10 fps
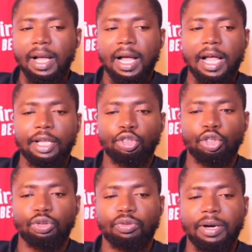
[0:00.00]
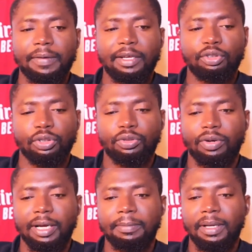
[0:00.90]
Subscribe,
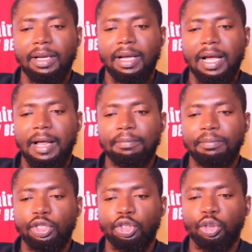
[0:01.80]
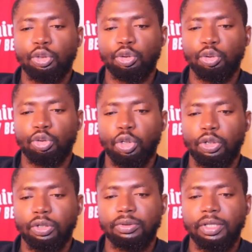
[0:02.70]
and make sure you turn
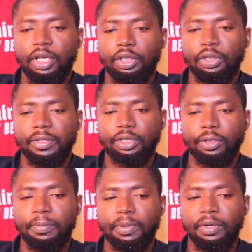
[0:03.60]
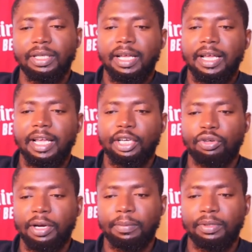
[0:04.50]
on your notification bells, extra
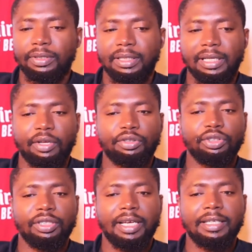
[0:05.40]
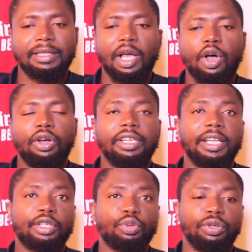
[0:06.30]
important. And I'll see you guys on the
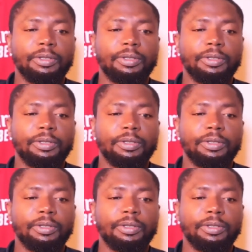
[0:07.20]
next one.